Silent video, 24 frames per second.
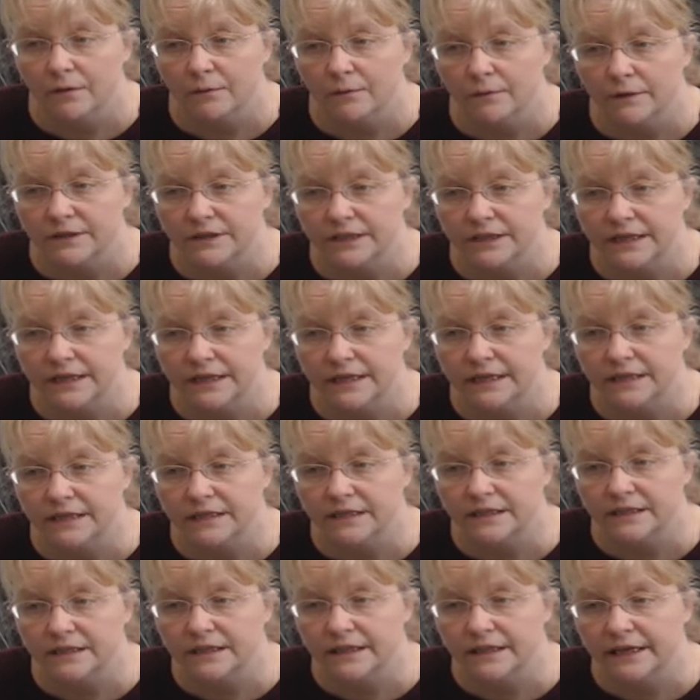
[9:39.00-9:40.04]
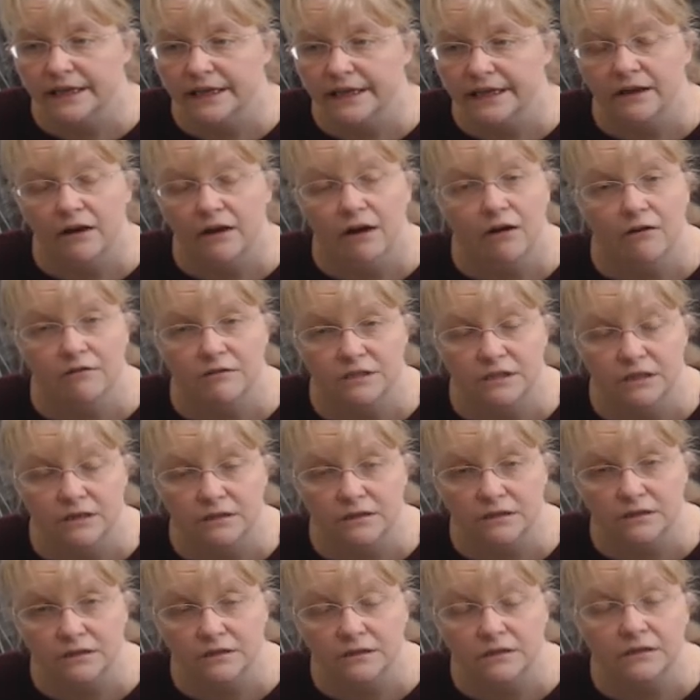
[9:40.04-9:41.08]
which is the
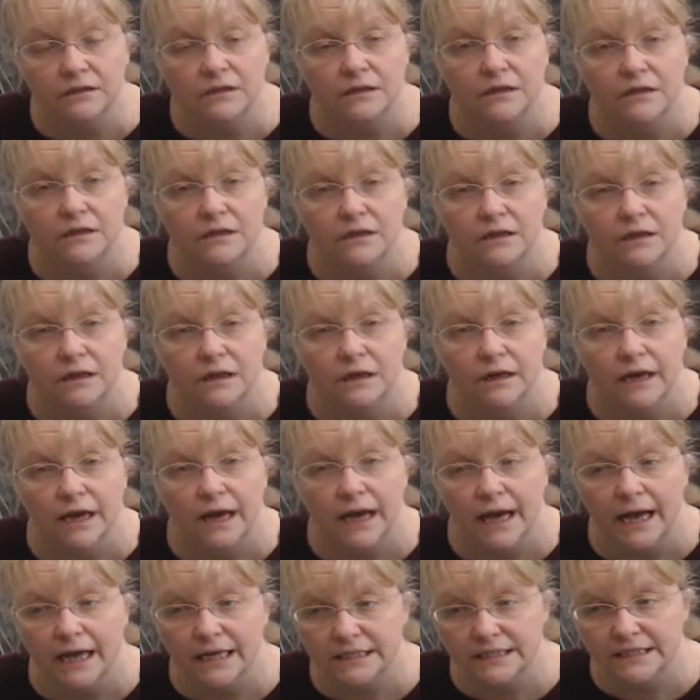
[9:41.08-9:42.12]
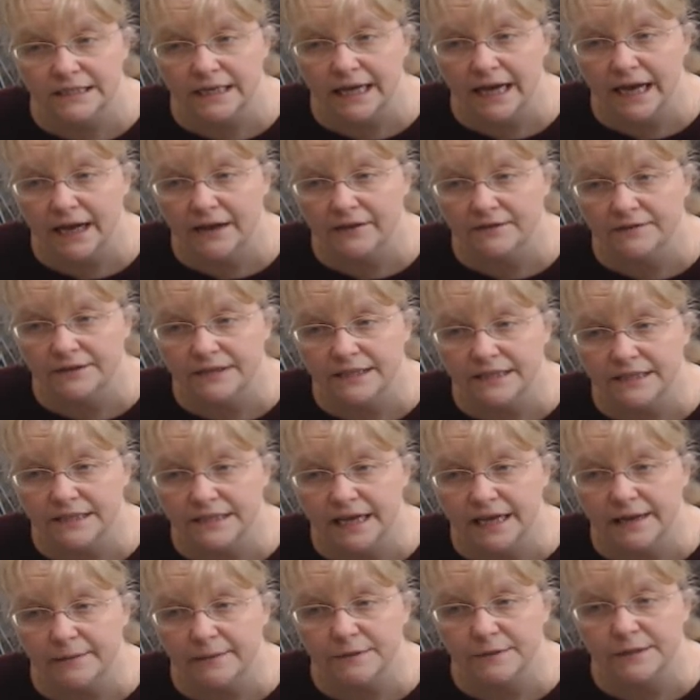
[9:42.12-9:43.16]
horizontal, has to have the
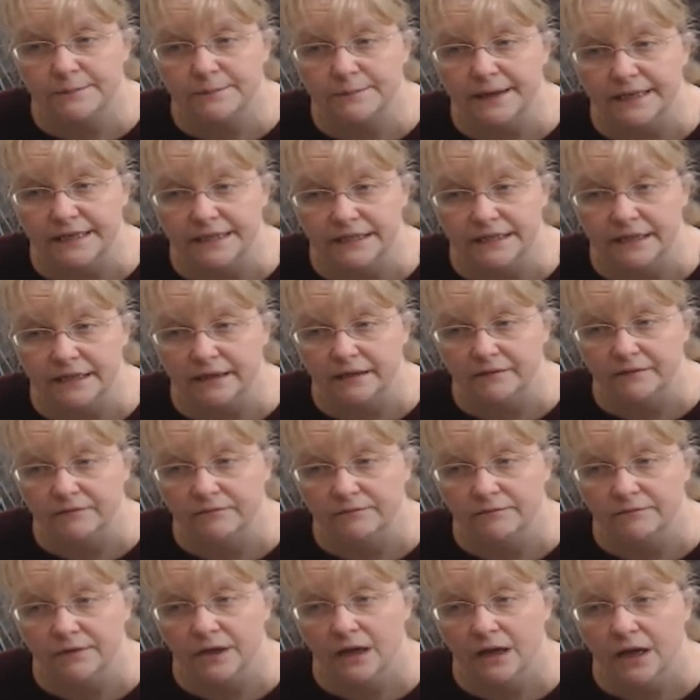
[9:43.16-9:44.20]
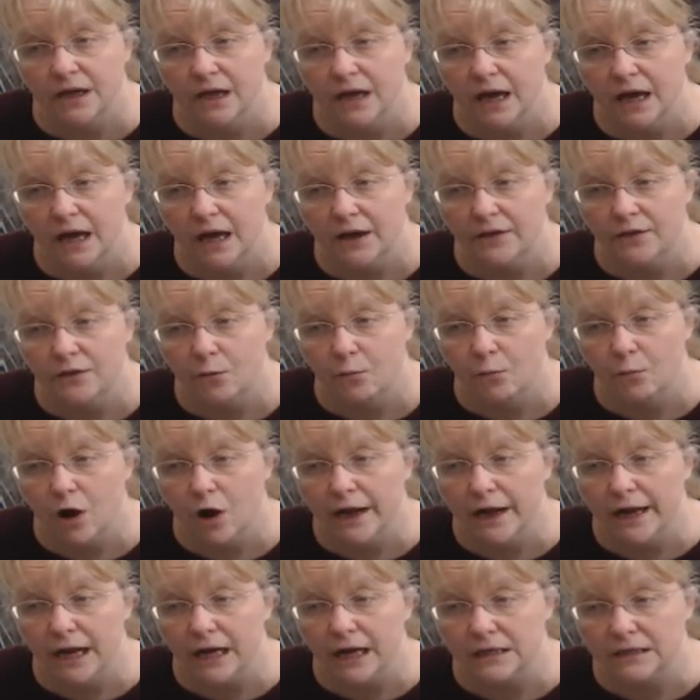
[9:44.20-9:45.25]
same spacing. And the
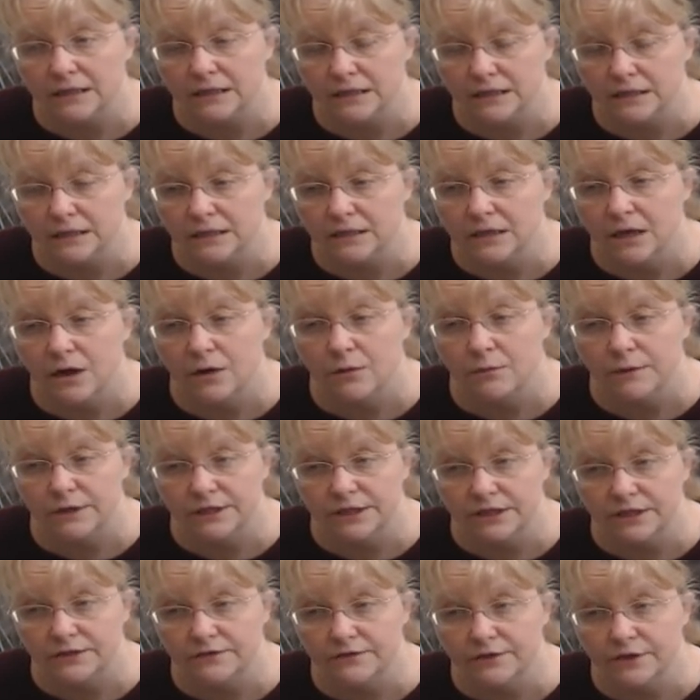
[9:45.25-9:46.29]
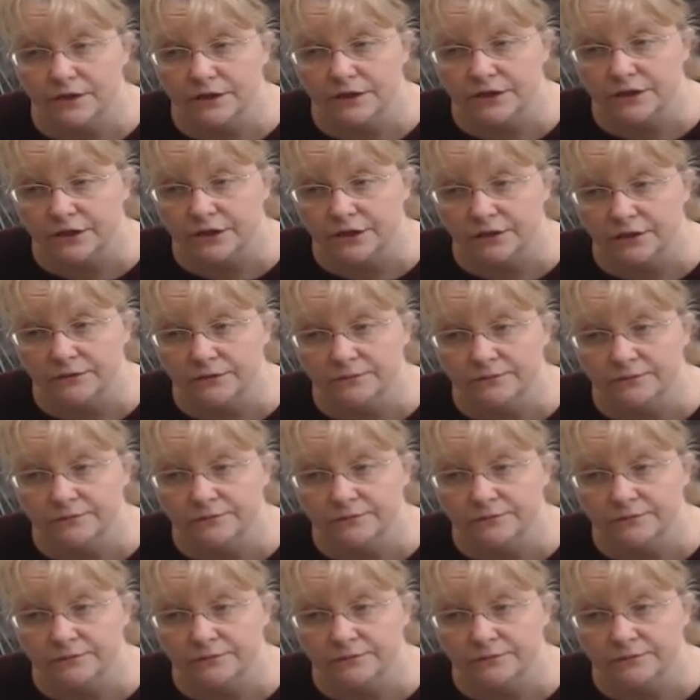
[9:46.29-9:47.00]
y-axis, which is vertical,